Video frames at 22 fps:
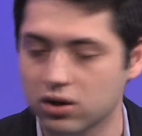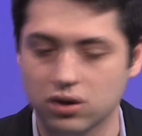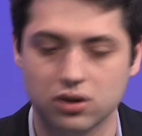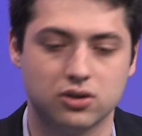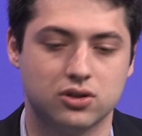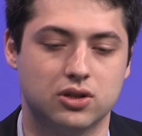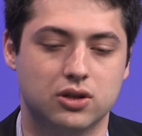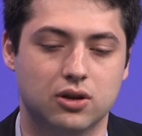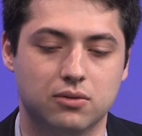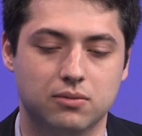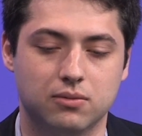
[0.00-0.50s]

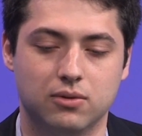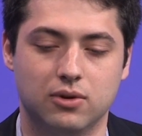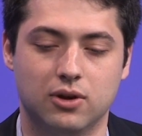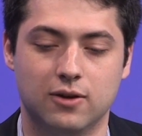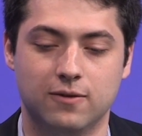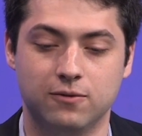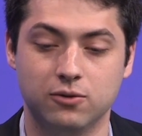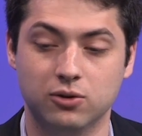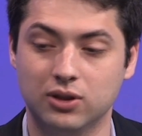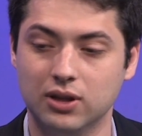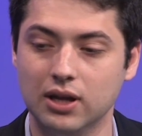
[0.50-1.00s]
So
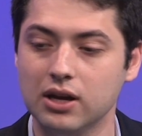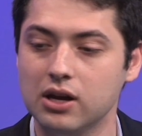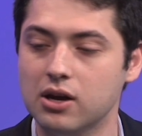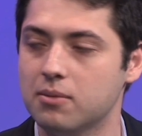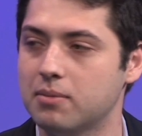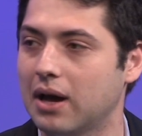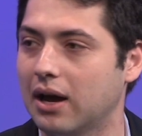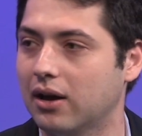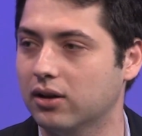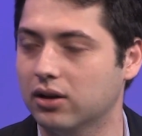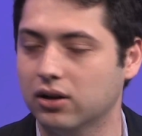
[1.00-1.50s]
if you think
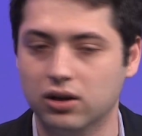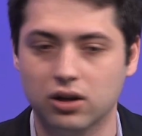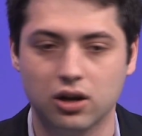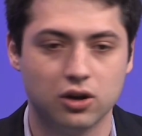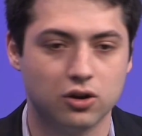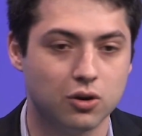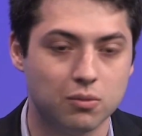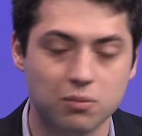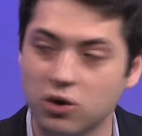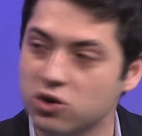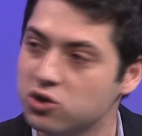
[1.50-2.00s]
about it,
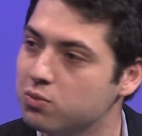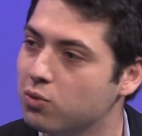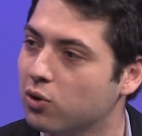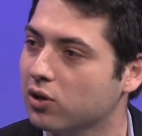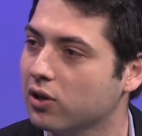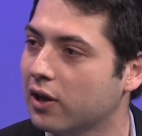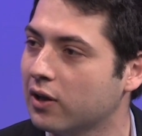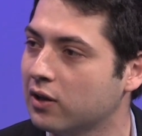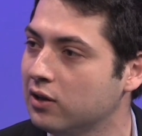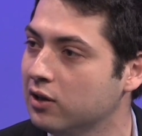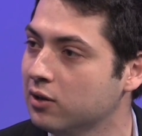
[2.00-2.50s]
you're much more
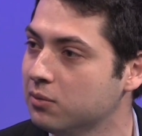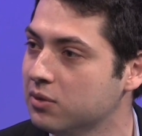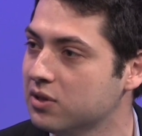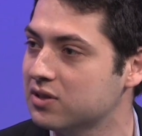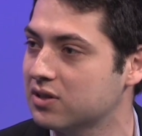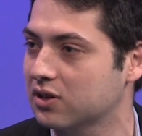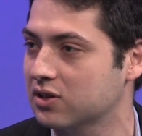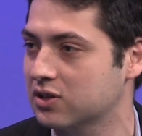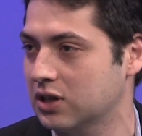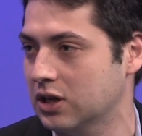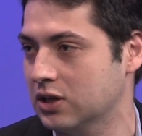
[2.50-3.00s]
likely to be
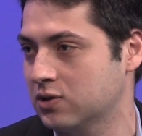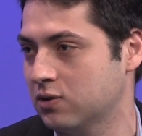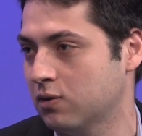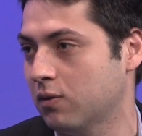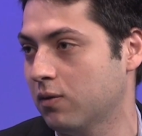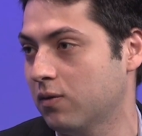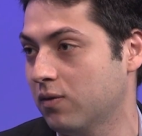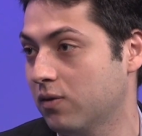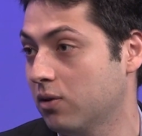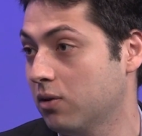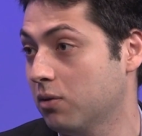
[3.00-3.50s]

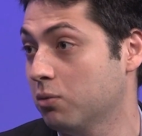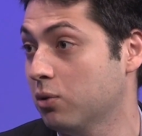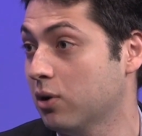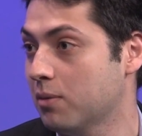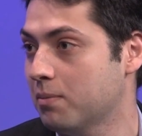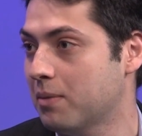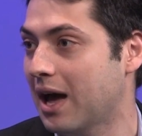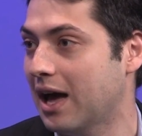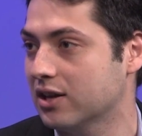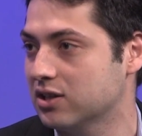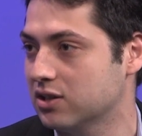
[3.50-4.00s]
successful with a
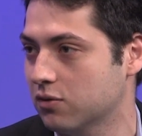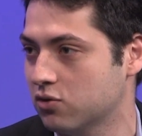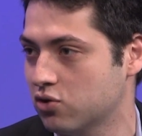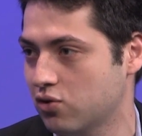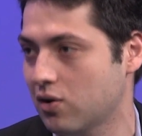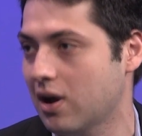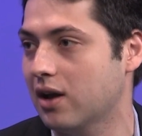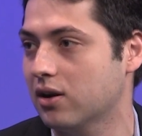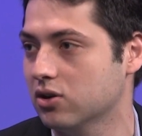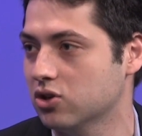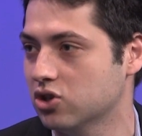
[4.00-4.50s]
passive
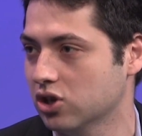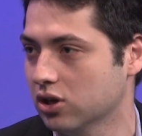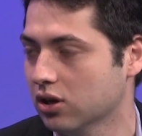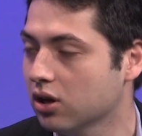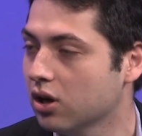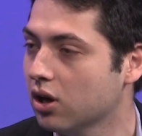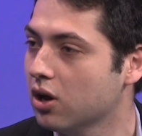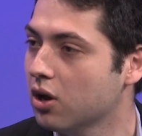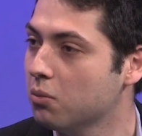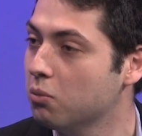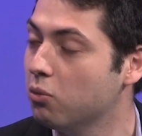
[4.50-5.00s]
strategy.
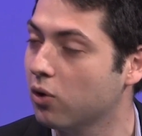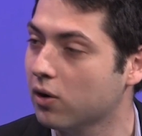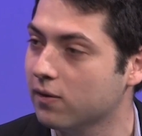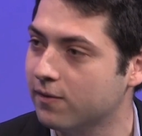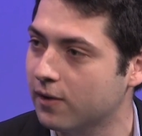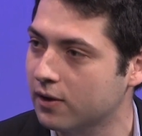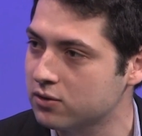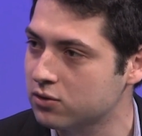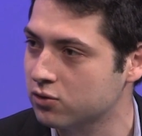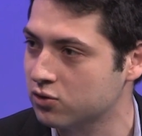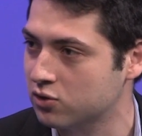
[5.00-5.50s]
More
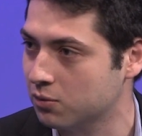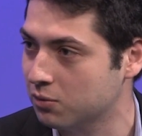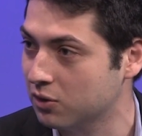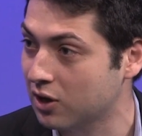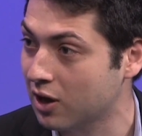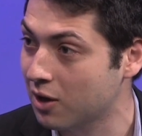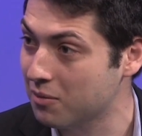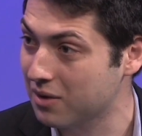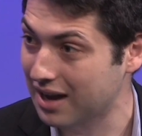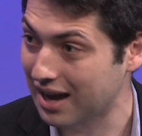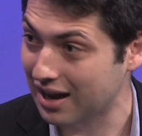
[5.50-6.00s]
investors are
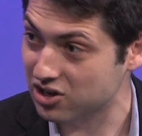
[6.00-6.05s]
becoming